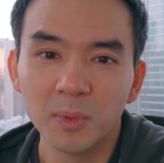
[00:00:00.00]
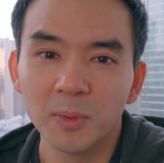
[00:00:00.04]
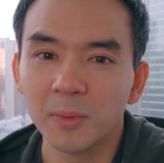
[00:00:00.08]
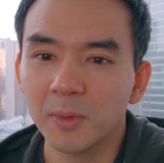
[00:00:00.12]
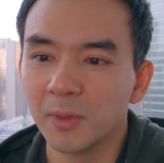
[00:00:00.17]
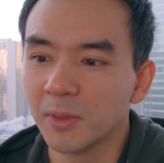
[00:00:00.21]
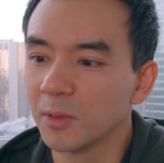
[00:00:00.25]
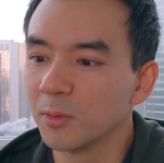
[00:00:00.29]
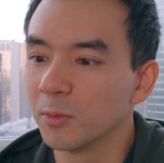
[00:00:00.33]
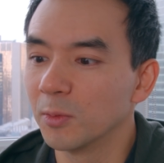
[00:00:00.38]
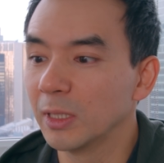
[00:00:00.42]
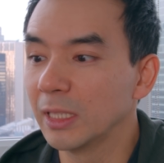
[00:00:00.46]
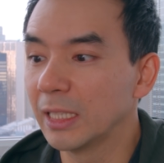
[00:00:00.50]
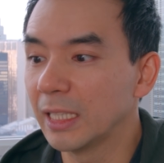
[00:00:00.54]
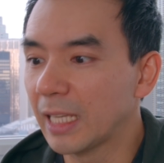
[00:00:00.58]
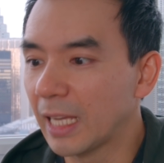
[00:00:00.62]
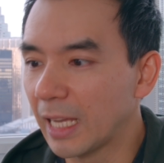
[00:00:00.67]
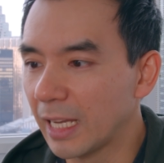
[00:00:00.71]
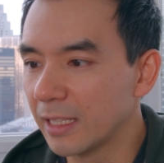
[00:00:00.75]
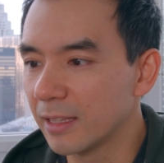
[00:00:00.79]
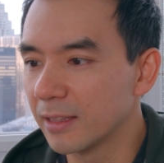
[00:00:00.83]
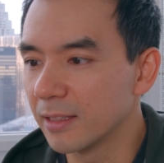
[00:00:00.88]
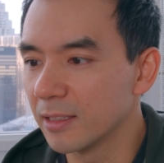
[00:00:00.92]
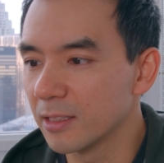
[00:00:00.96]
people are going to really
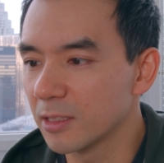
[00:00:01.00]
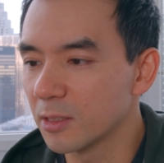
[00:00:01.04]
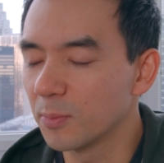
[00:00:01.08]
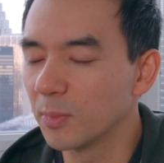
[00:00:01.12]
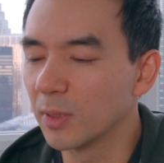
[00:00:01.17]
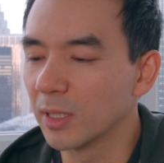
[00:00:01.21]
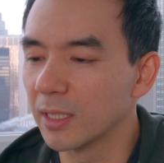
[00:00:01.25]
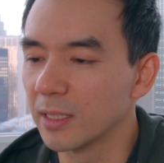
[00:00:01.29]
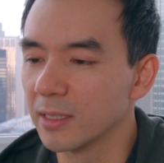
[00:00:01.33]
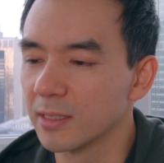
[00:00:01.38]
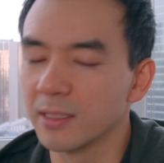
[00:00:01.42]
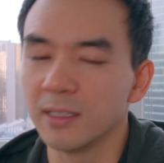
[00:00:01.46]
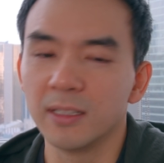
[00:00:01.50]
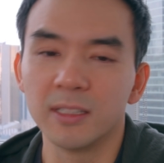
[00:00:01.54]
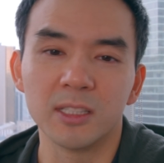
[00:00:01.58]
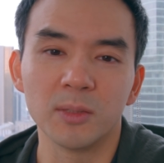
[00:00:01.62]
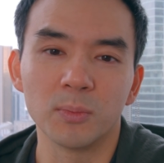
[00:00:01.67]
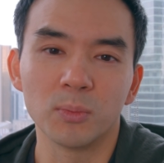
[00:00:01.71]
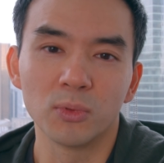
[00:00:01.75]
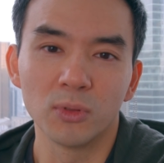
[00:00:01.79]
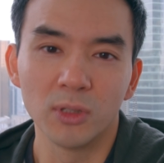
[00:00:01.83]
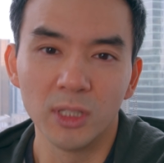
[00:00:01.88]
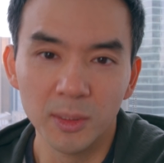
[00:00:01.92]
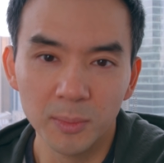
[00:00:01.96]
hate this because it's
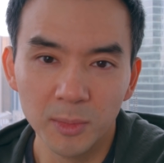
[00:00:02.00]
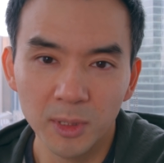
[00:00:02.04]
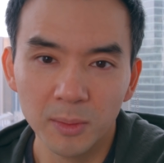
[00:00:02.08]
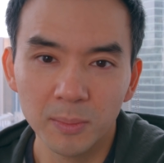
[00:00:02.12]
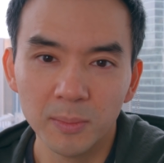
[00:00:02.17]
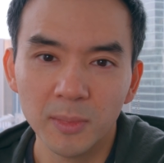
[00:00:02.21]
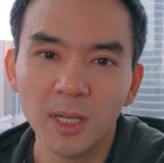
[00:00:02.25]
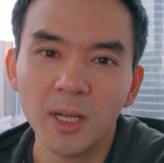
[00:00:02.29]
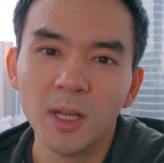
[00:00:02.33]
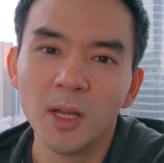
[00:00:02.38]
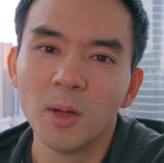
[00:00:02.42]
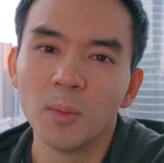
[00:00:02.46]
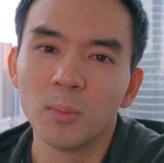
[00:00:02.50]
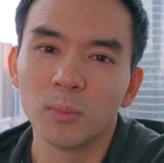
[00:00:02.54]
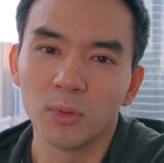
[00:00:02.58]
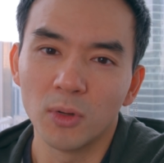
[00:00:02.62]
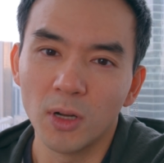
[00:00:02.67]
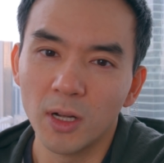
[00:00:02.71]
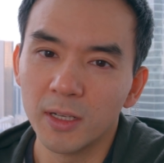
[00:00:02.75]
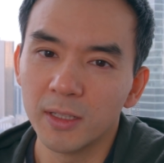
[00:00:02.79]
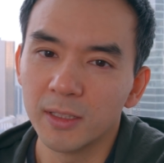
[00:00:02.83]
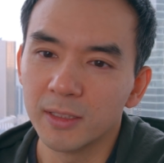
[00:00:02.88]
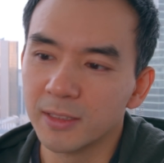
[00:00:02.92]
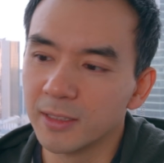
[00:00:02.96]
a premium
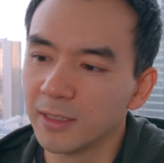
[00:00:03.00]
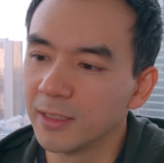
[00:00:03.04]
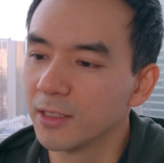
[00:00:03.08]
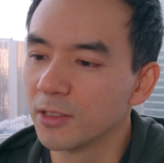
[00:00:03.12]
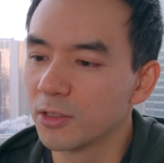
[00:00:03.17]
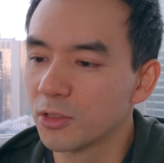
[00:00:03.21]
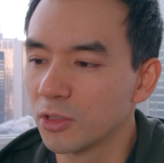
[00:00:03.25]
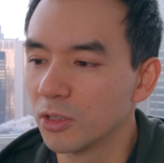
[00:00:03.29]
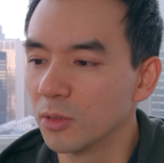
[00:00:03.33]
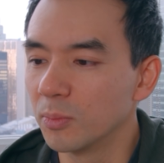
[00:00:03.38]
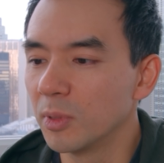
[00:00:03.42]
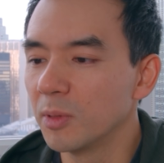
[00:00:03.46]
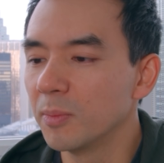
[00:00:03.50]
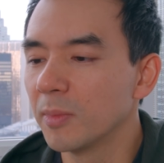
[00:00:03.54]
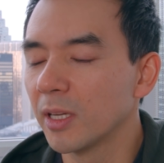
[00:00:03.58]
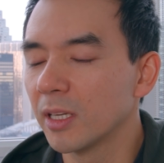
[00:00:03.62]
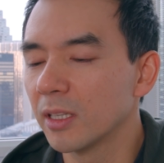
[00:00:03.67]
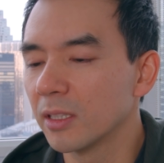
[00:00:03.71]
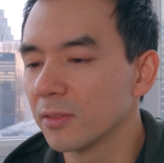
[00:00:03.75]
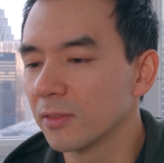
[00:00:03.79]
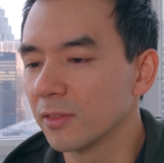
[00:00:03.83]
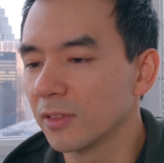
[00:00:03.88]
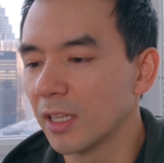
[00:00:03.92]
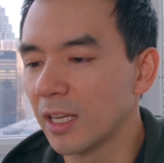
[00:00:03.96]
product and it should be
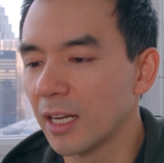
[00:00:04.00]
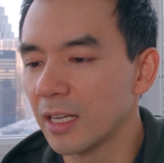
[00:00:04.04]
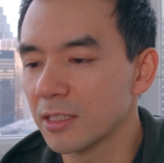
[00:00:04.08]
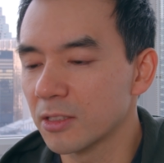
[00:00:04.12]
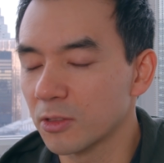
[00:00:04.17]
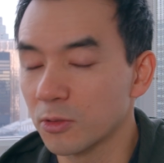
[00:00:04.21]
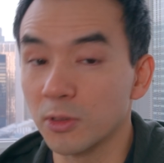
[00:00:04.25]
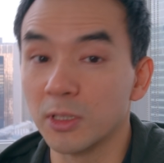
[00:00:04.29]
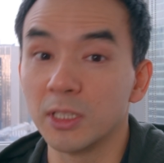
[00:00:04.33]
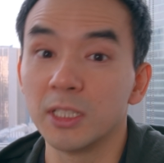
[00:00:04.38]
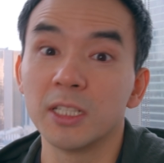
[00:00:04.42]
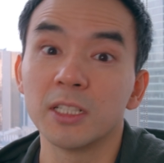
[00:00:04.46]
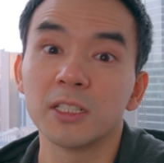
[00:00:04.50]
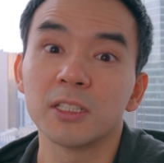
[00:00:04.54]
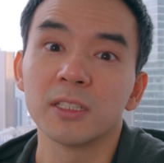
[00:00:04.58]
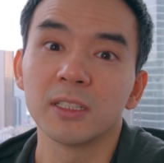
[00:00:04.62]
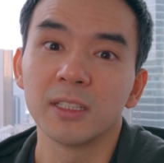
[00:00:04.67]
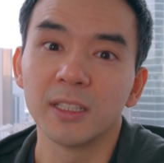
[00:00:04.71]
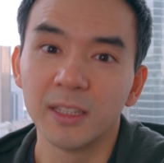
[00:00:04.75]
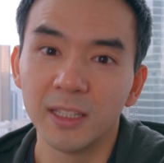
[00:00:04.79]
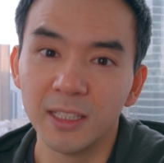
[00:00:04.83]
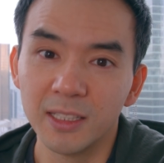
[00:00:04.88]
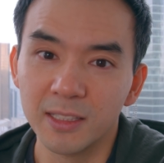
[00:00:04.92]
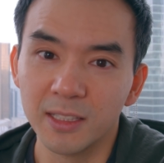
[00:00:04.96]
made out of glass.
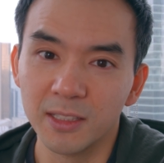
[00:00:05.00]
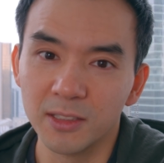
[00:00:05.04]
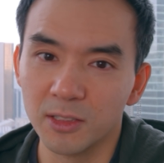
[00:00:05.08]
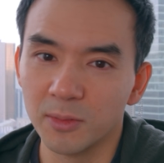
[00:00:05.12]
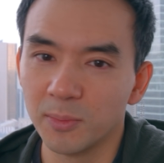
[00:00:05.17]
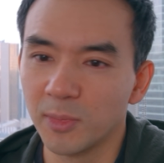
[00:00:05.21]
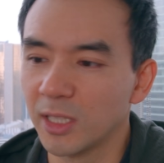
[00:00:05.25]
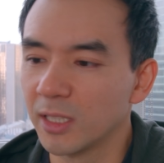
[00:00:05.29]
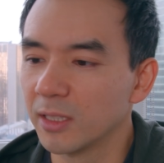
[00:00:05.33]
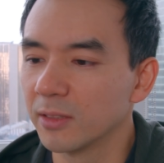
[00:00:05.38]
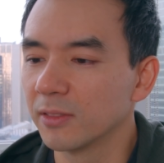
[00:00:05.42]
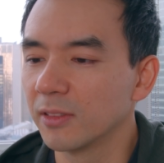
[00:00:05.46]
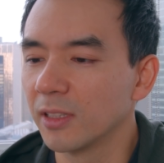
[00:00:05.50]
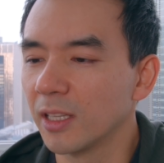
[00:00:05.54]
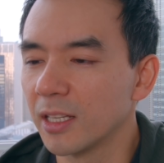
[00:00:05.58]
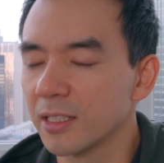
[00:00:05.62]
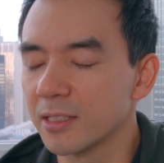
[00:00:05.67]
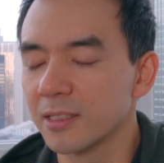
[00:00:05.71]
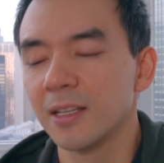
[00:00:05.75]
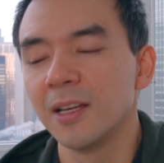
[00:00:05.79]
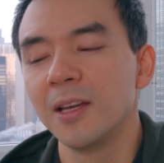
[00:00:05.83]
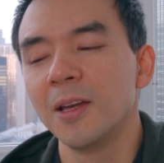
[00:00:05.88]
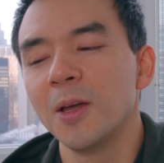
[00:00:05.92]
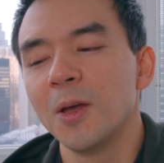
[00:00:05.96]
Traditionally, these things are made out of
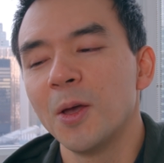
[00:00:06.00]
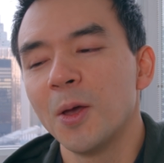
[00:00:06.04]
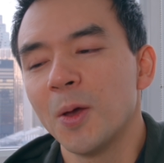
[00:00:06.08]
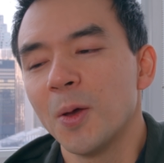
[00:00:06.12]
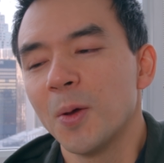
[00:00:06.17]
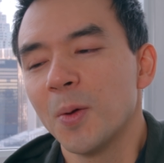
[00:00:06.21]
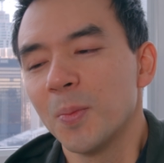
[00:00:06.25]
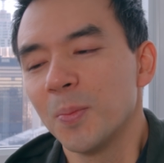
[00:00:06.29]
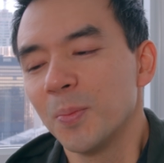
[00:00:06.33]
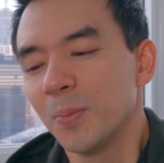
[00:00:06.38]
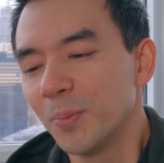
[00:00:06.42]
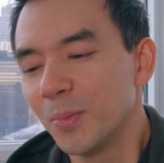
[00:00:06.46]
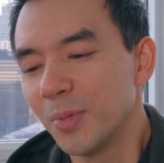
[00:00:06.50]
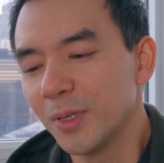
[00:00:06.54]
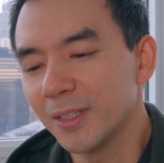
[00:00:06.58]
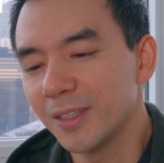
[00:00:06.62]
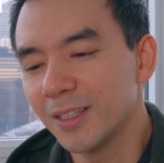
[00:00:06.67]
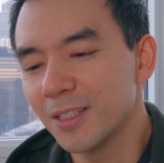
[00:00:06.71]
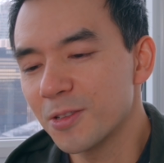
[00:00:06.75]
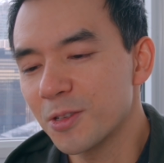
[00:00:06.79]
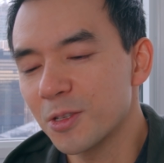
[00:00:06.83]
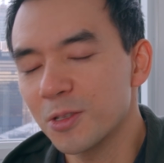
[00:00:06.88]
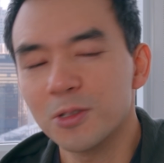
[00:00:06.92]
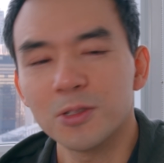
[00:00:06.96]
glass. But
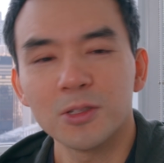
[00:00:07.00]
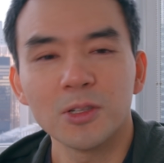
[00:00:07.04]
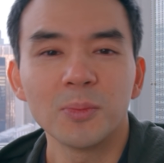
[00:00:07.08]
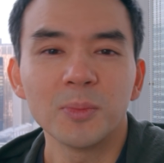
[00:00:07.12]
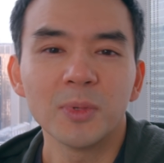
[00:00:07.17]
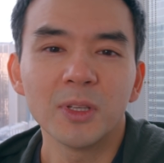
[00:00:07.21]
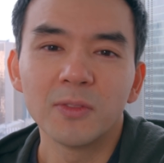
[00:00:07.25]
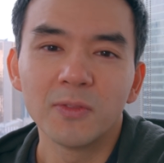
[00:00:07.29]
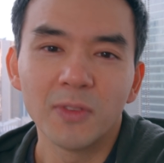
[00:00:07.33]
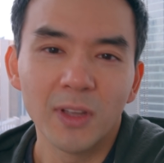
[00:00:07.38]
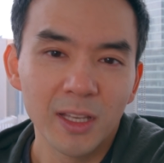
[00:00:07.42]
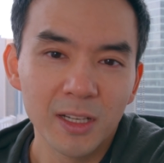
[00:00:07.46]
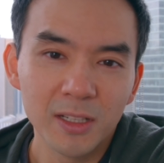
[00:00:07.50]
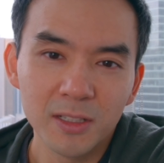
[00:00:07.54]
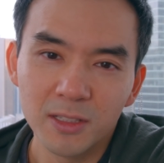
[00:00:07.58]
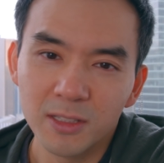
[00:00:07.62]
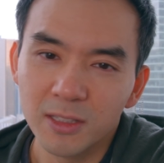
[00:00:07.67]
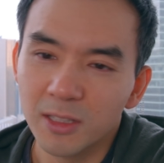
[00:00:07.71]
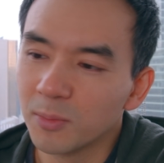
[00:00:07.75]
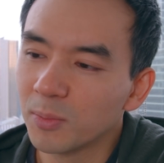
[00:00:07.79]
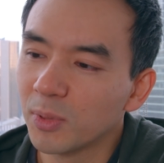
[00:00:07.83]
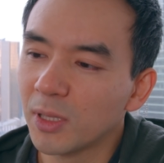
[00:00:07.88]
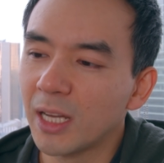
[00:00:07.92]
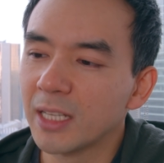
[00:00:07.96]
there's just so many advantages
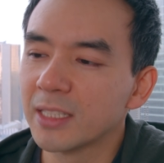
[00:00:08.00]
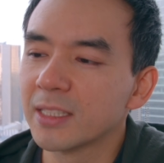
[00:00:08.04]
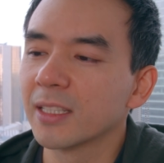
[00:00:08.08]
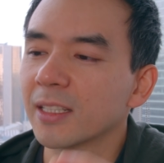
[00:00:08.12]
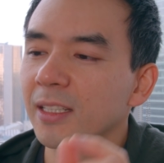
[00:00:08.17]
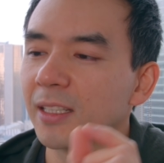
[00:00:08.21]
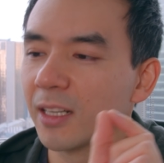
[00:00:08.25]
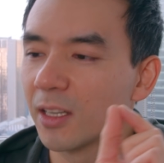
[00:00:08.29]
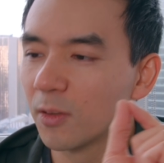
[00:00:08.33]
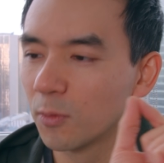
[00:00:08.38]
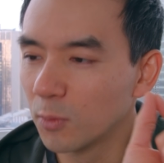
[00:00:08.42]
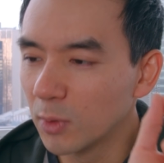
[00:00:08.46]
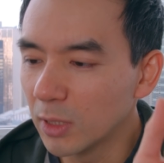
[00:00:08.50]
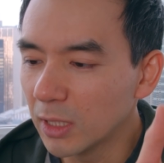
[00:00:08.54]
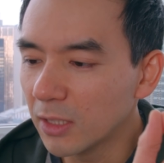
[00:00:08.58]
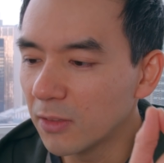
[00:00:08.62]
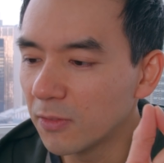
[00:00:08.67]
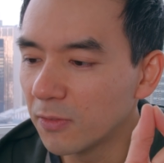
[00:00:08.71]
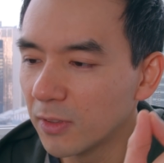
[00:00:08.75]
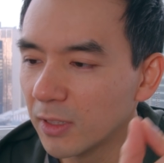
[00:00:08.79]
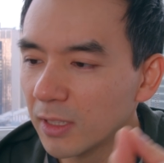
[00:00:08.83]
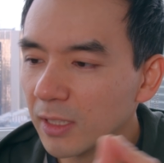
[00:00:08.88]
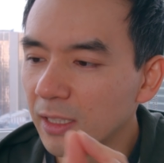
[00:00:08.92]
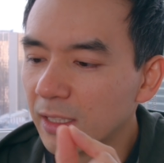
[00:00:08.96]
to the plastic, and I really
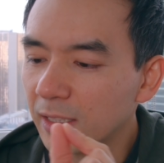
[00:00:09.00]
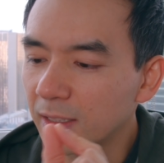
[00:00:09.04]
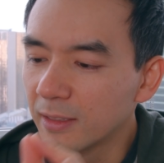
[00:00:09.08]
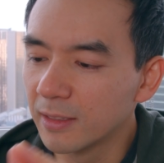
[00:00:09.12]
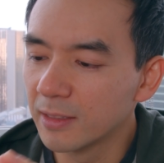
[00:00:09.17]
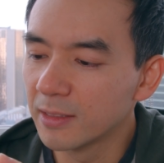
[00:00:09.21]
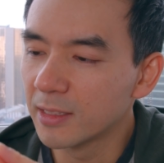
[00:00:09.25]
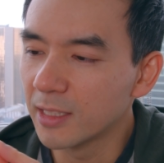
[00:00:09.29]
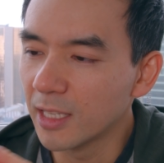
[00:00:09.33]
feel like